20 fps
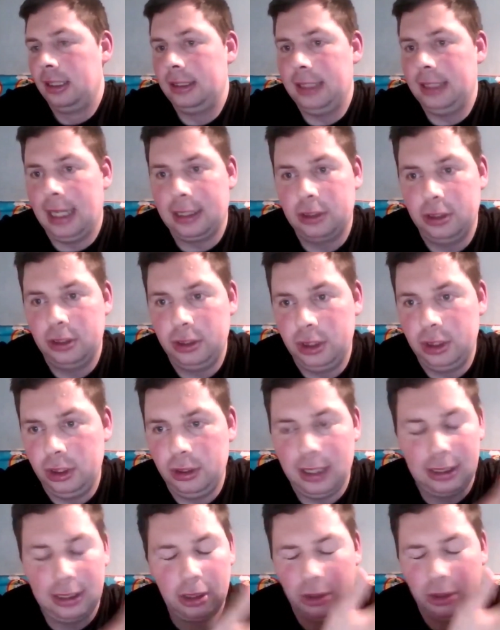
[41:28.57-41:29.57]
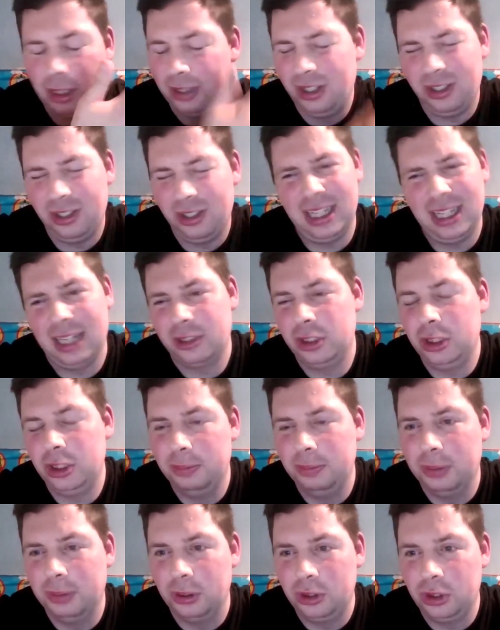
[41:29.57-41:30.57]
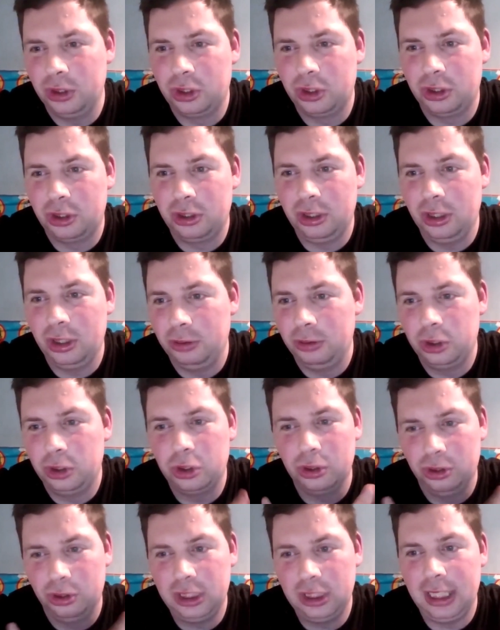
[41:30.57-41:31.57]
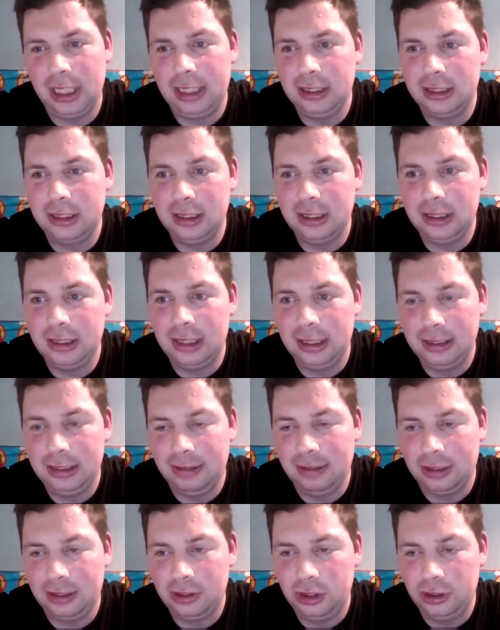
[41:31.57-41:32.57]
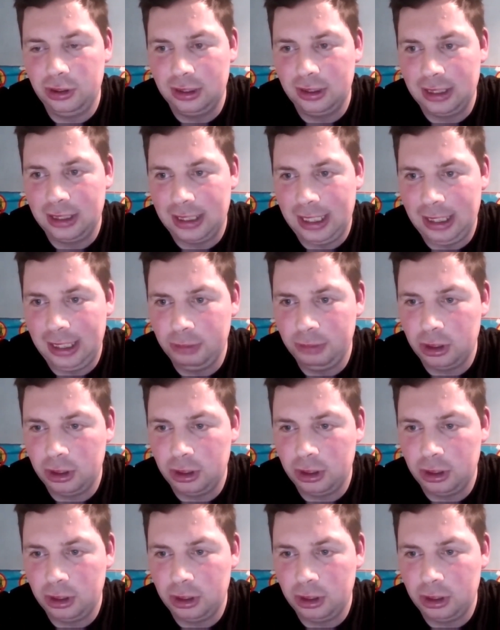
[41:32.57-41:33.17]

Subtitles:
attitude. I don't not the attitude, but just something changed in the attitudes of the game.